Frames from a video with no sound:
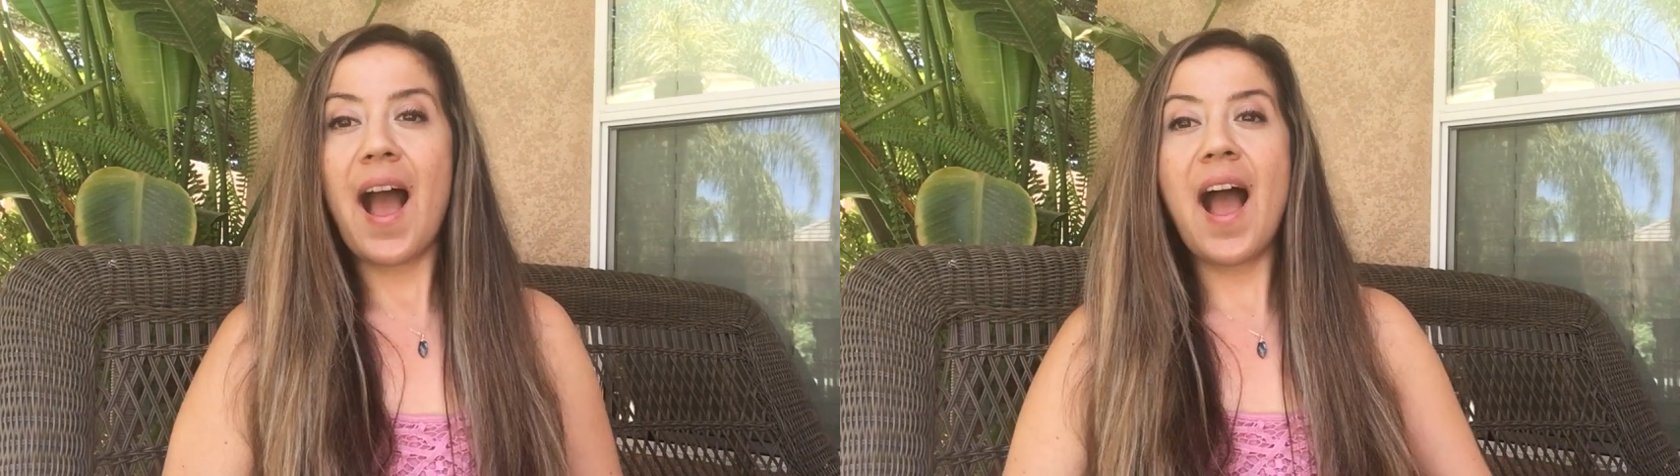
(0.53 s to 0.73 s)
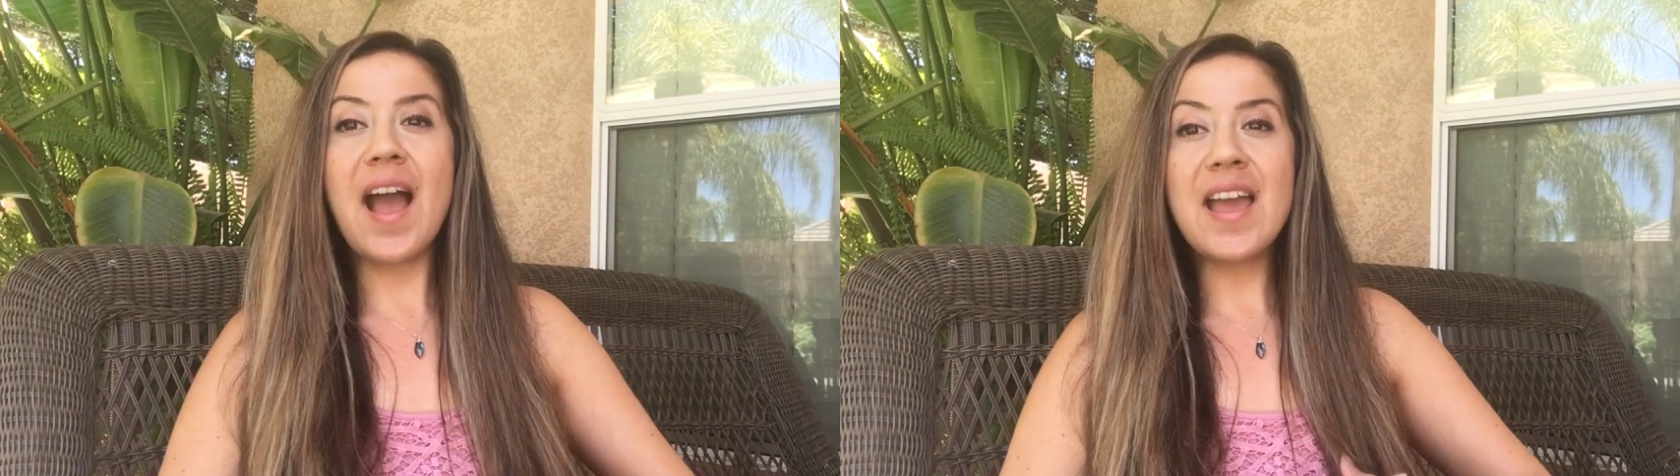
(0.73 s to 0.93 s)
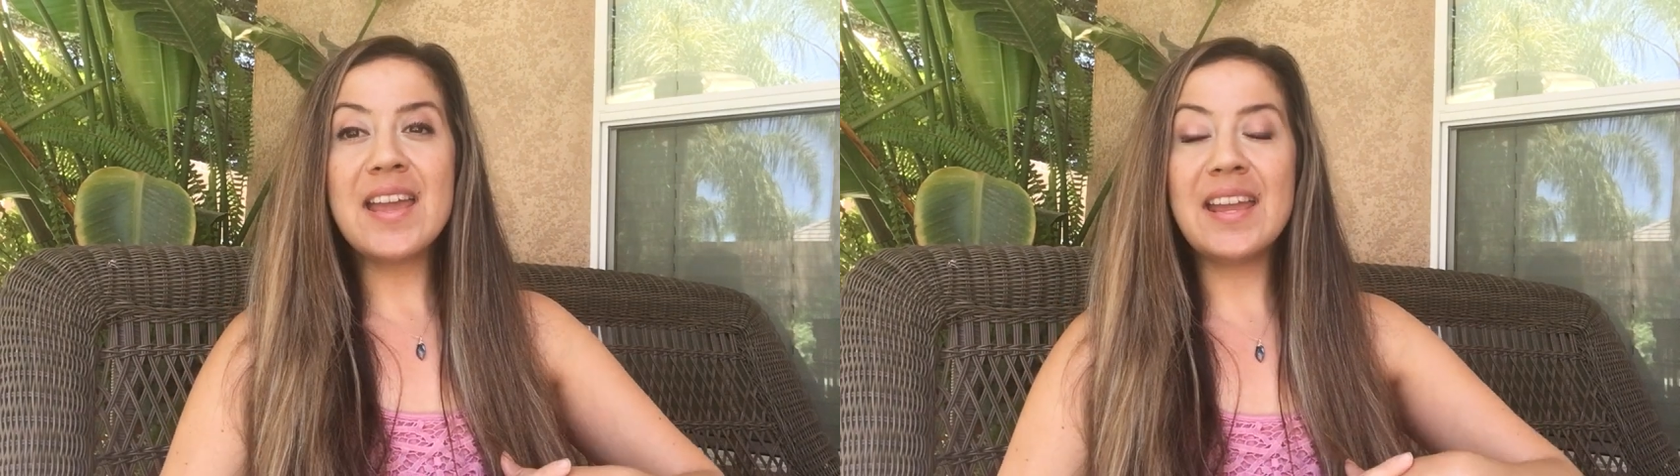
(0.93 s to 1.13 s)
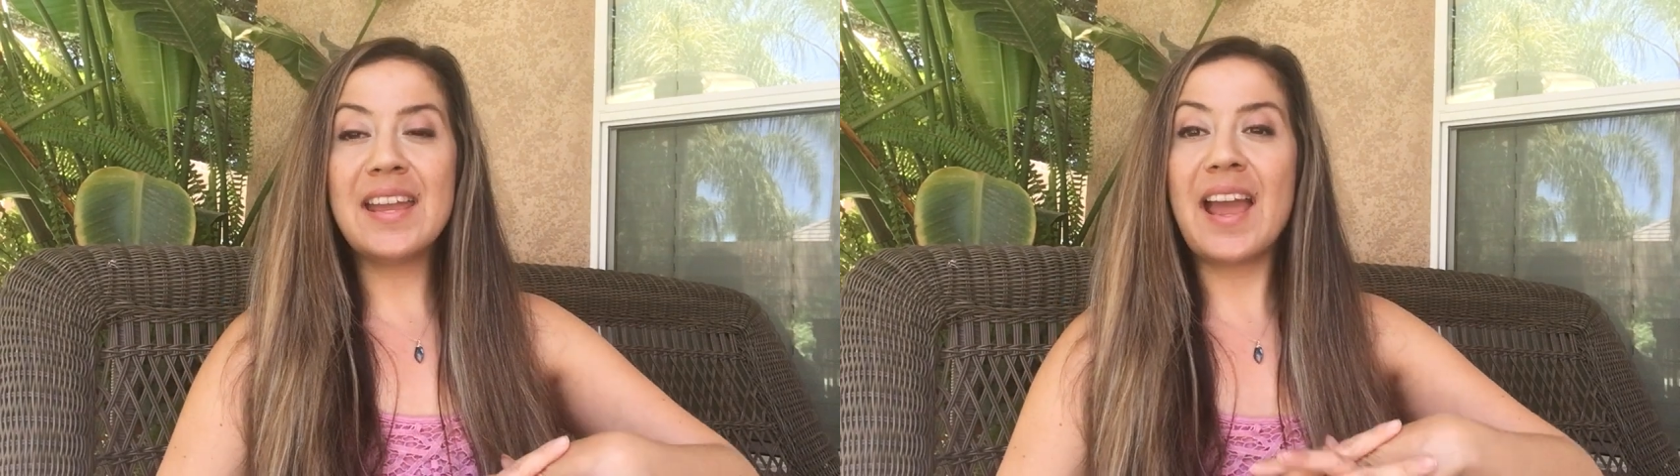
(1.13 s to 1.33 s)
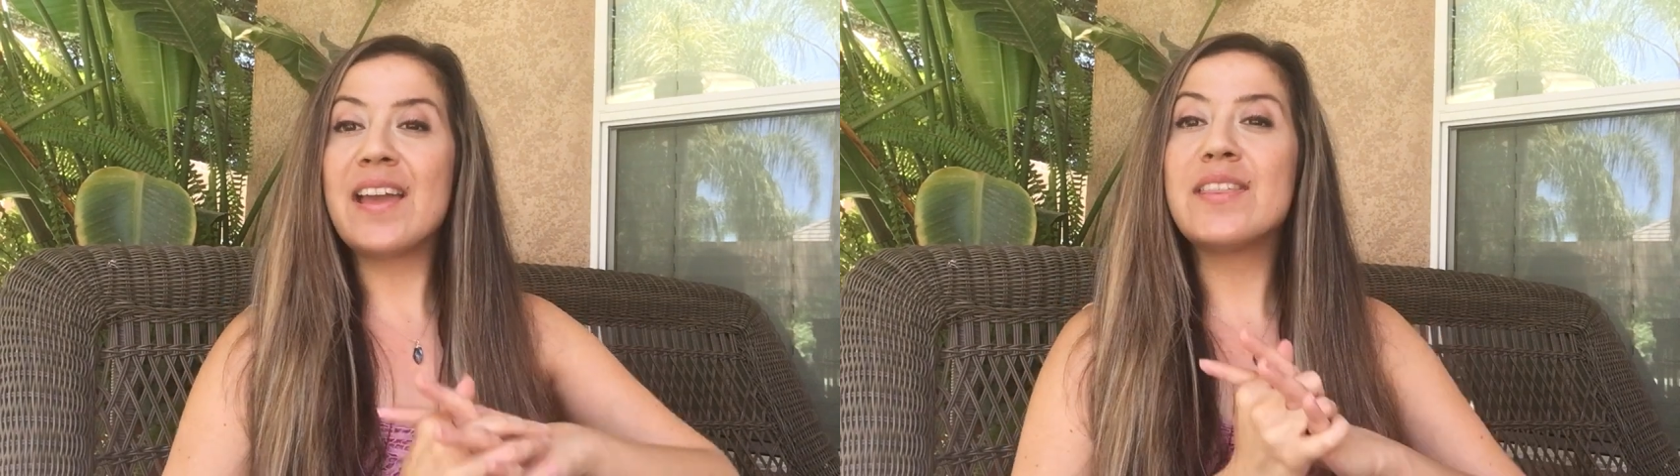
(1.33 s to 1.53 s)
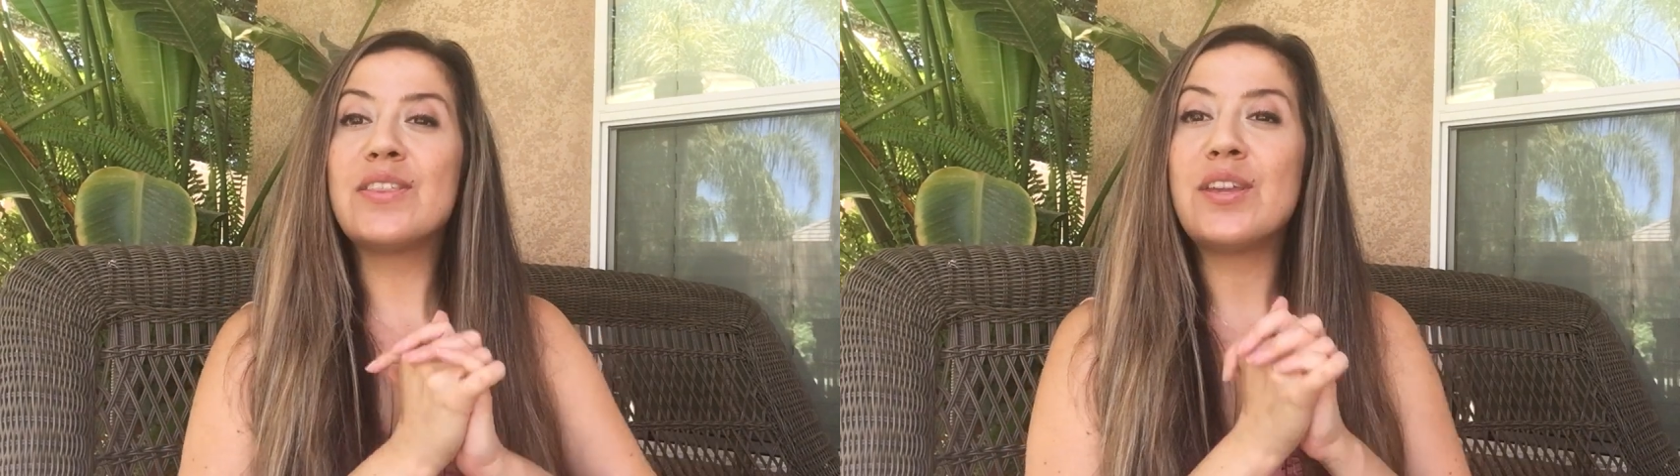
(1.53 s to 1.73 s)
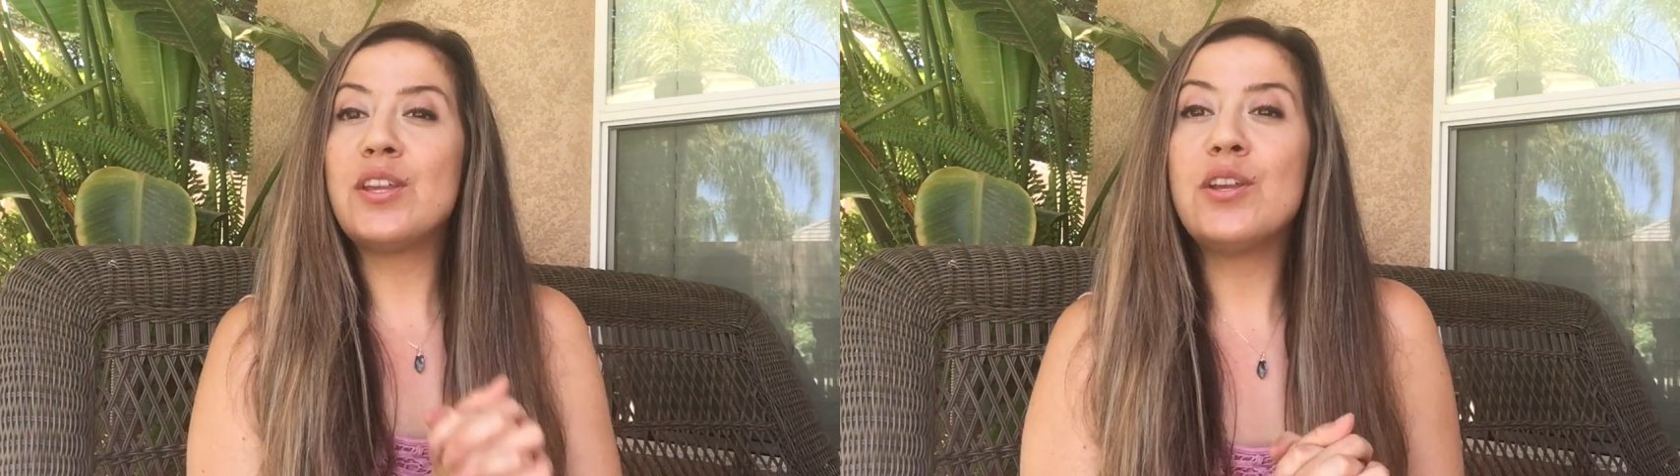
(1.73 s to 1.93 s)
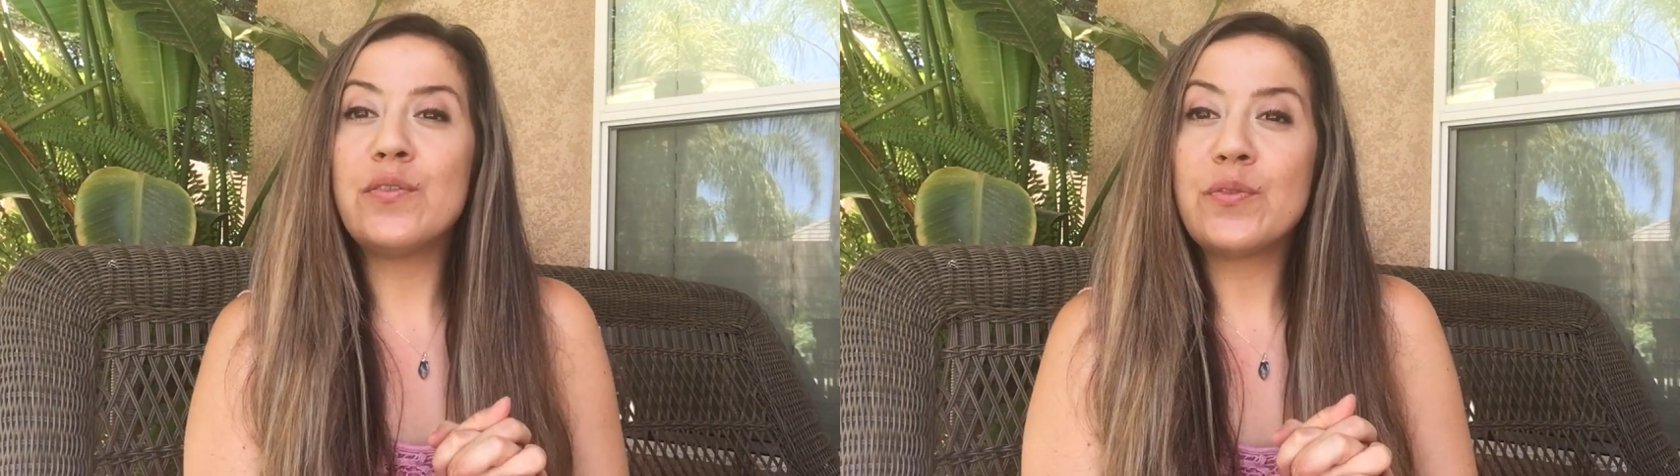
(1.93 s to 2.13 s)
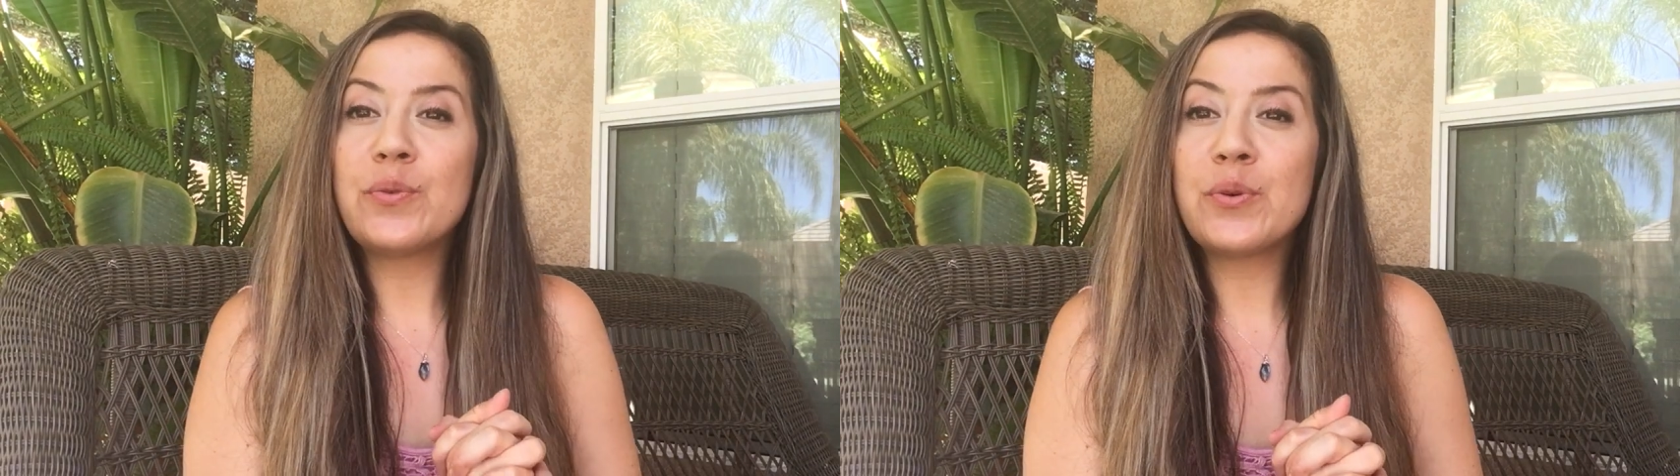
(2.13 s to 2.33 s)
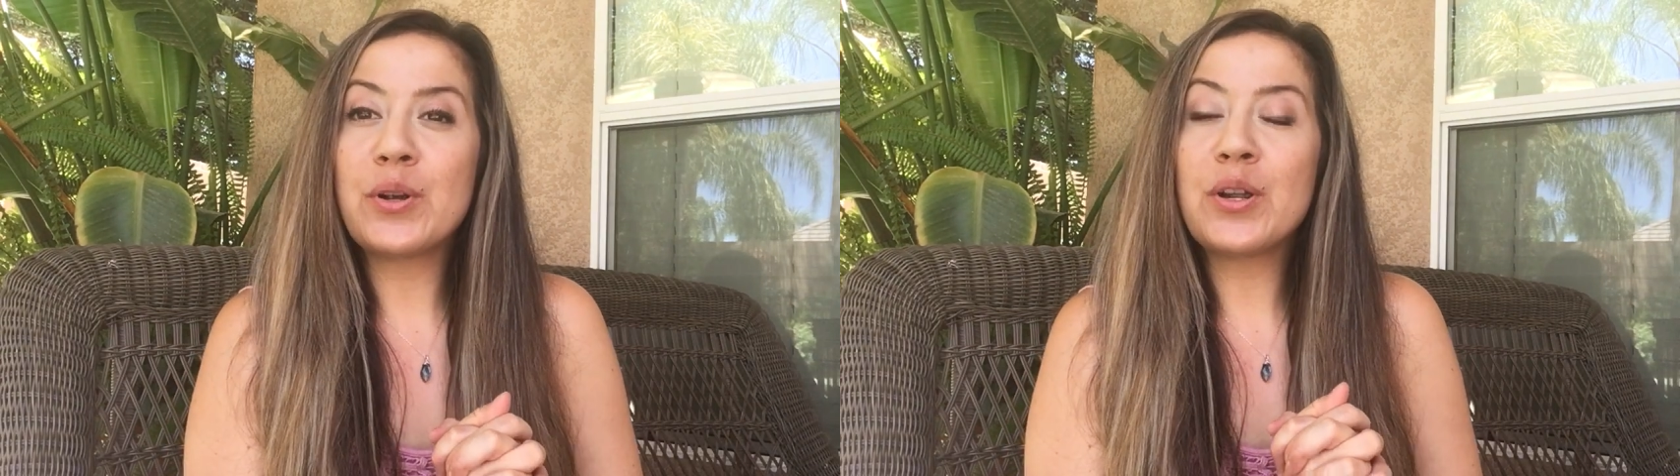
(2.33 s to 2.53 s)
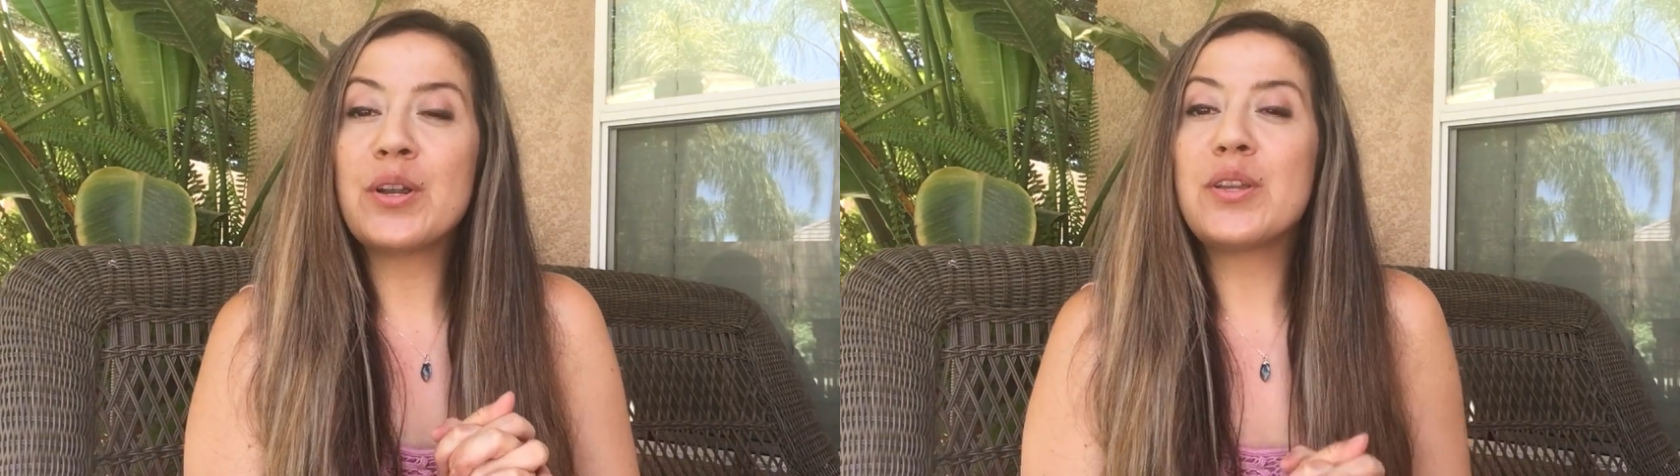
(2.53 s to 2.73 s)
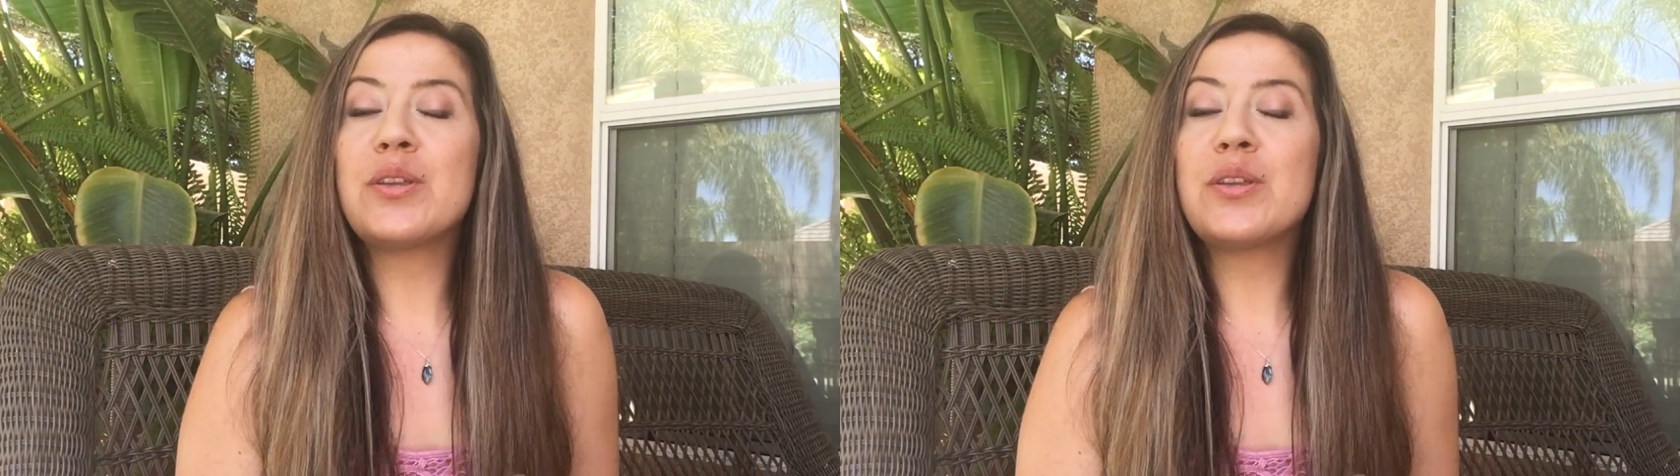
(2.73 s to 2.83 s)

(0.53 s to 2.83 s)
Hi, and thank you for